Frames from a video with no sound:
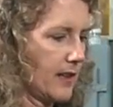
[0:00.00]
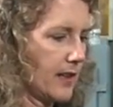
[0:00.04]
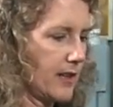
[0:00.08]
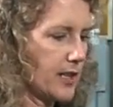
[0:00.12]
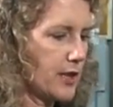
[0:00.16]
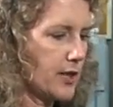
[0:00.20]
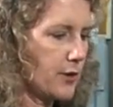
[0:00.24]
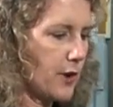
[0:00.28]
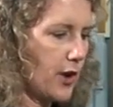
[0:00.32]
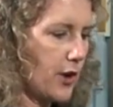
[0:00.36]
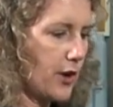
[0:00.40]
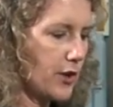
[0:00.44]

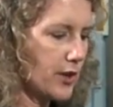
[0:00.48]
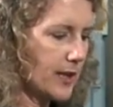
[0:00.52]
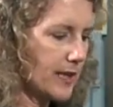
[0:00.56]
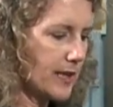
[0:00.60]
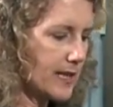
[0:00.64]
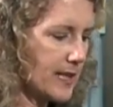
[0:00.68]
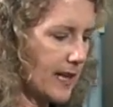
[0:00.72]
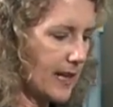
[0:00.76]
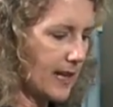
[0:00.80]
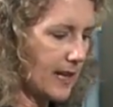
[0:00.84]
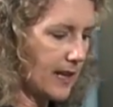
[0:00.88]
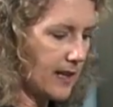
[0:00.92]
You only
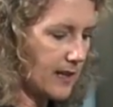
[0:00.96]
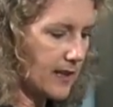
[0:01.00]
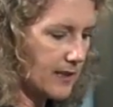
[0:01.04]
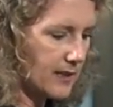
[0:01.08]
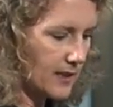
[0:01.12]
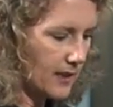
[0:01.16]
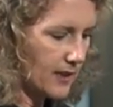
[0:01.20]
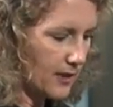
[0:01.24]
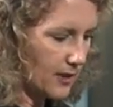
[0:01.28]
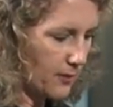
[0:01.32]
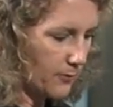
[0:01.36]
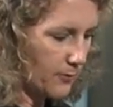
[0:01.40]
need,
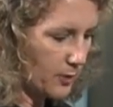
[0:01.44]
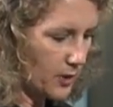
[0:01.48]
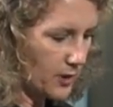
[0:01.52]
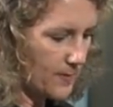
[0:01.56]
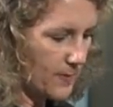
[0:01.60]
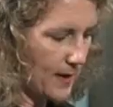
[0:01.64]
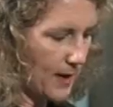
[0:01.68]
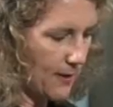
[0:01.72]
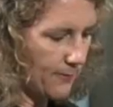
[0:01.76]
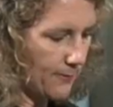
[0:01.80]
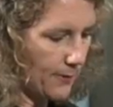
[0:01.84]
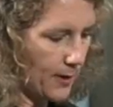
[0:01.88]
and I've got
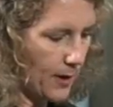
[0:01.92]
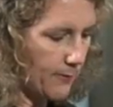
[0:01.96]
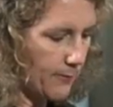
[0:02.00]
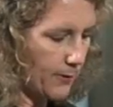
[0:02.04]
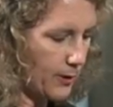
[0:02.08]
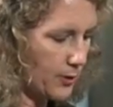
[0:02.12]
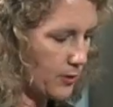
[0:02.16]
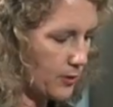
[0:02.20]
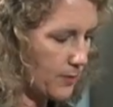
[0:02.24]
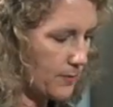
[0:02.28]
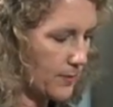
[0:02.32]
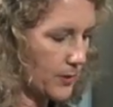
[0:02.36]
about
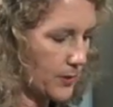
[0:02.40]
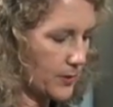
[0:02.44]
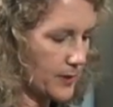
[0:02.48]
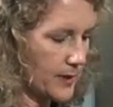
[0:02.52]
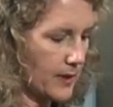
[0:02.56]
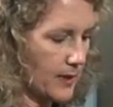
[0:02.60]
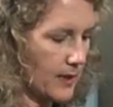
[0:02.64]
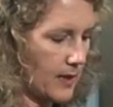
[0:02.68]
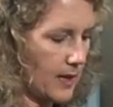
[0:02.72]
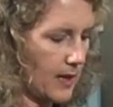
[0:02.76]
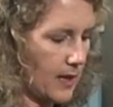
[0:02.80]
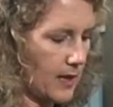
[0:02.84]
500 mils
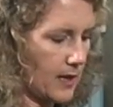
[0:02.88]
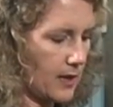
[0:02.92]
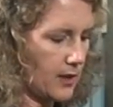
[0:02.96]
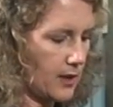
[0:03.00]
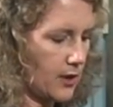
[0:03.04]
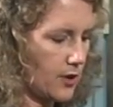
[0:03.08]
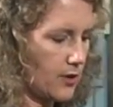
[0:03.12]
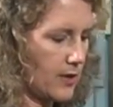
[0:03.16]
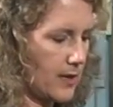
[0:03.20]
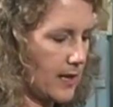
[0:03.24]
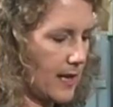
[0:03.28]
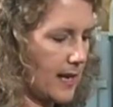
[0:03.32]
in here,
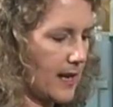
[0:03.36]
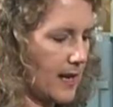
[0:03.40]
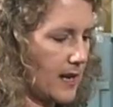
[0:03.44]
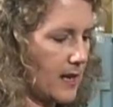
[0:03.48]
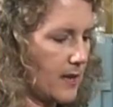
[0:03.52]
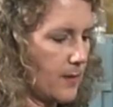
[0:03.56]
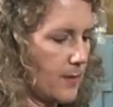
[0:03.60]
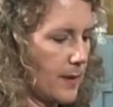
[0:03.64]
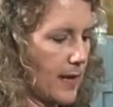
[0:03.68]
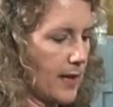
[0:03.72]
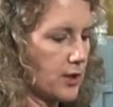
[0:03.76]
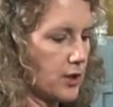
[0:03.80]
you need
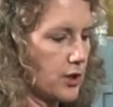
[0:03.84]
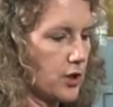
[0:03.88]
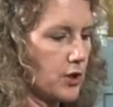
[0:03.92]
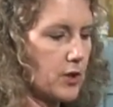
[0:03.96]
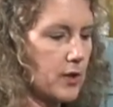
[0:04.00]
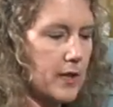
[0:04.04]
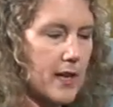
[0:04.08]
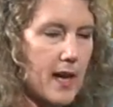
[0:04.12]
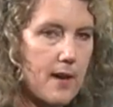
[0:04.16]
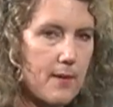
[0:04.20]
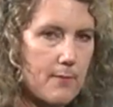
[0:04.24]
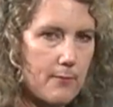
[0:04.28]
about two
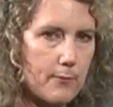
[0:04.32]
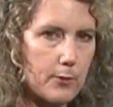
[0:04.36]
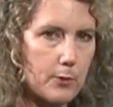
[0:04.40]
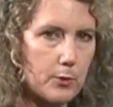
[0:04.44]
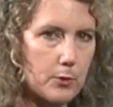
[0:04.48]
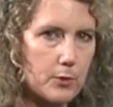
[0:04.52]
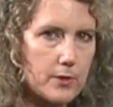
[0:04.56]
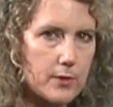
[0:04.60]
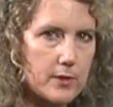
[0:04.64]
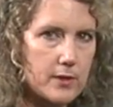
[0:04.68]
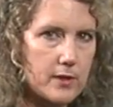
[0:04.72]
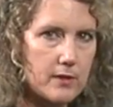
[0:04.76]

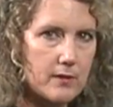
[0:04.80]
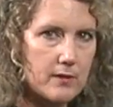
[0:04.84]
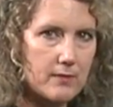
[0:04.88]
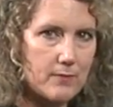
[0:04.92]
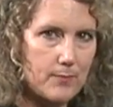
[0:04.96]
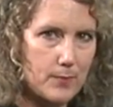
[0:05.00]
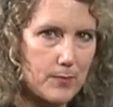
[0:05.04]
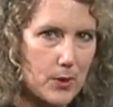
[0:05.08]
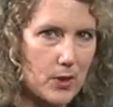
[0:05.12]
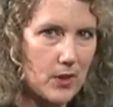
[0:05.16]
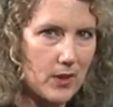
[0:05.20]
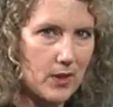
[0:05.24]
capfuls
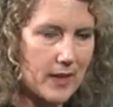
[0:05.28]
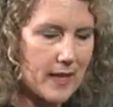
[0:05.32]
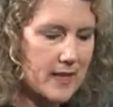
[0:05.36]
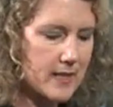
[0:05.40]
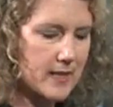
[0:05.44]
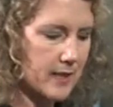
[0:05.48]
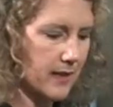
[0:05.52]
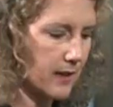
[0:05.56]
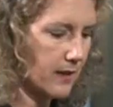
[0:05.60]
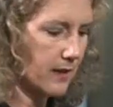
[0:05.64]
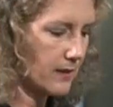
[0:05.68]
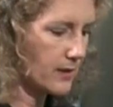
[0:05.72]
per
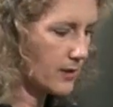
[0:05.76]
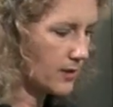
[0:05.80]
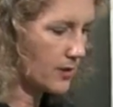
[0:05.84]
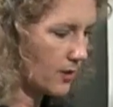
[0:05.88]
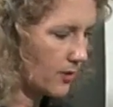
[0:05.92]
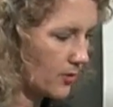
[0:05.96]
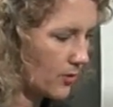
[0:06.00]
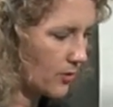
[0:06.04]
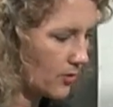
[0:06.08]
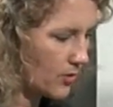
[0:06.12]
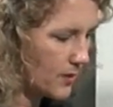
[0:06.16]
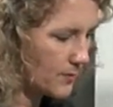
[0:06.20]
litre. So
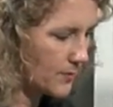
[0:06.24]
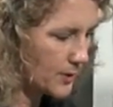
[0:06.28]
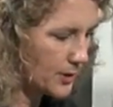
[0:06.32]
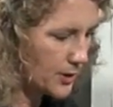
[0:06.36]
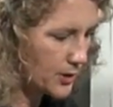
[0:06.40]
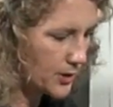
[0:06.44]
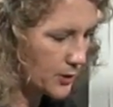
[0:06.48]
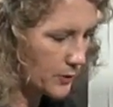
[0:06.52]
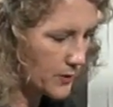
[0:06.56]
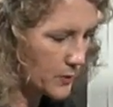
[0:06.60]
all I'm going to do